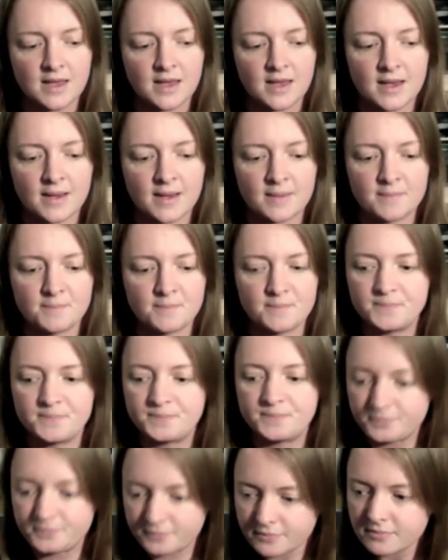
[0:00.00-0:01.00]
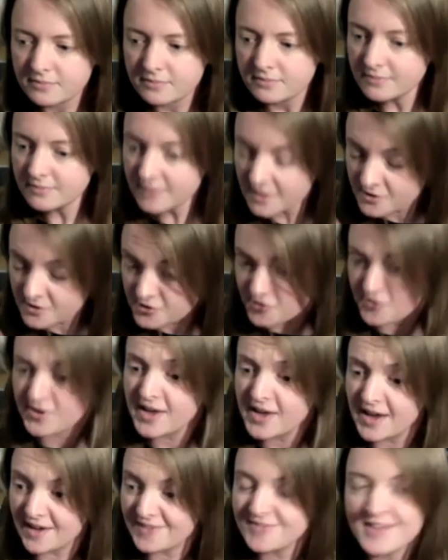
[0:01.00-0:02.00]
So
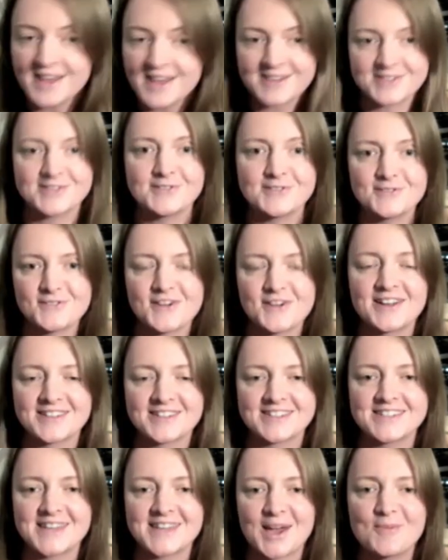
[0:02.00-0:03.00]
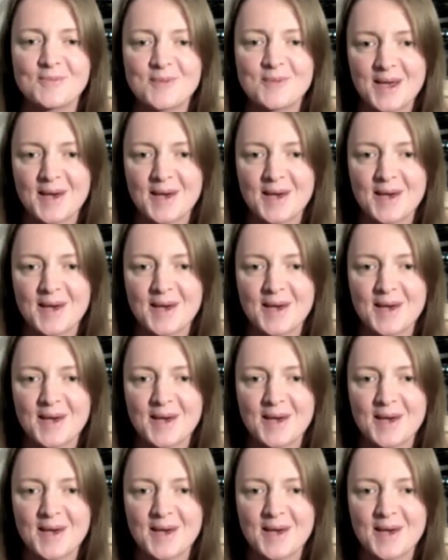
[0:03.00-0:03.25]
yeah, that's your first step.